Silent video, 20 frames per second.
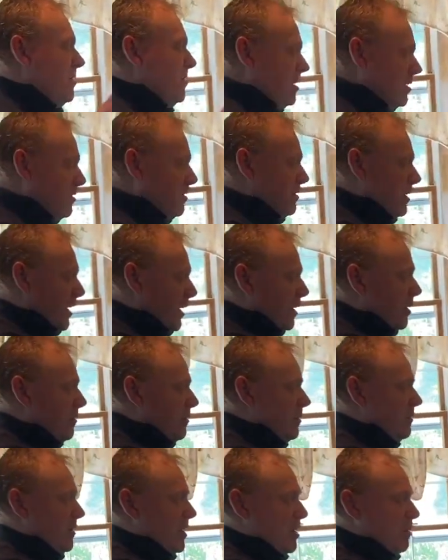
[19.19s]
setting of
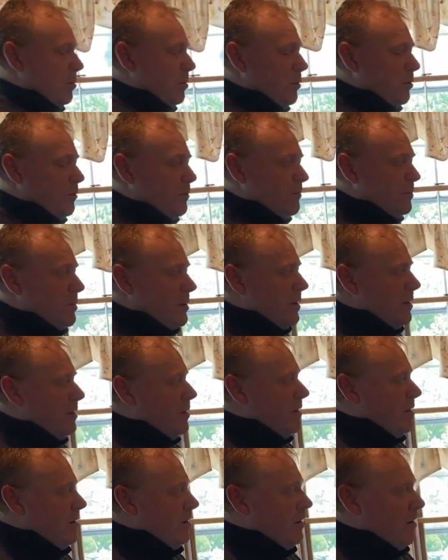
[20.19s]
the table.
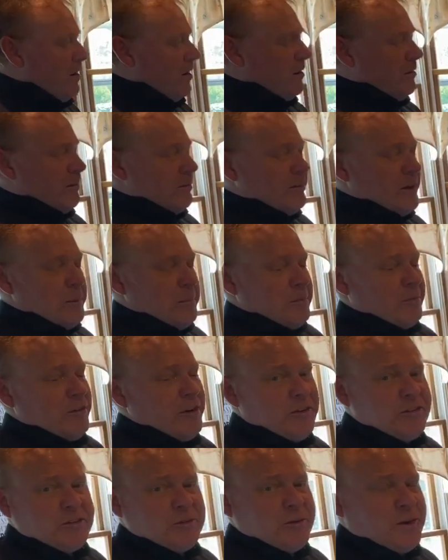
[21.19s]
The type of
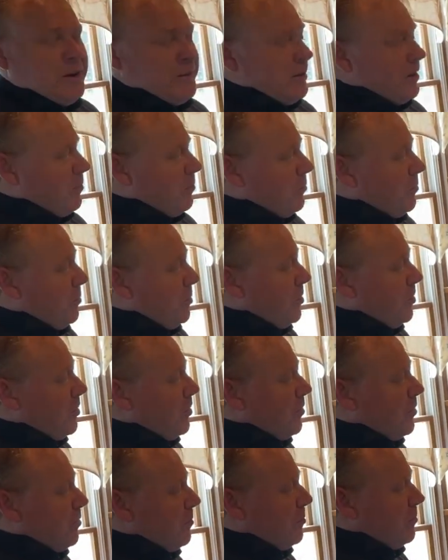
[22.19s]
restaurant that we
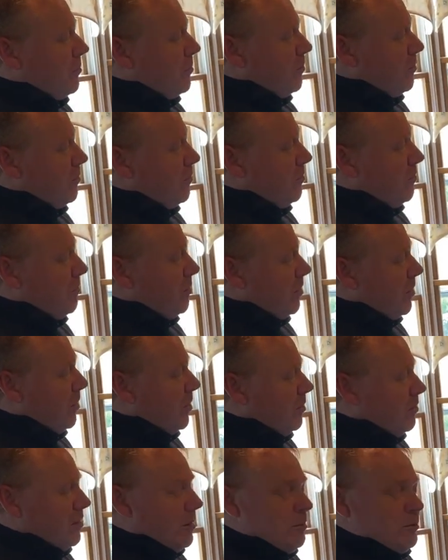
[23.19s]
are
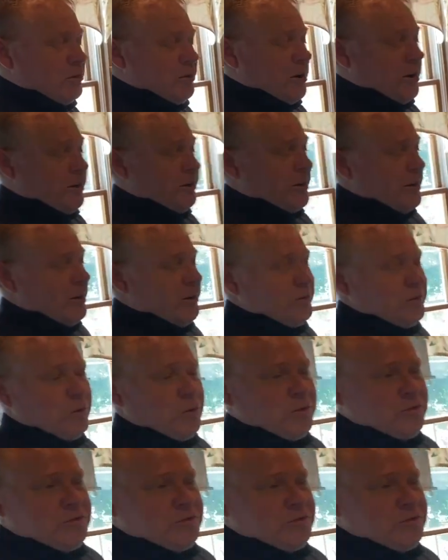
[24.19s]
demonstrating today is called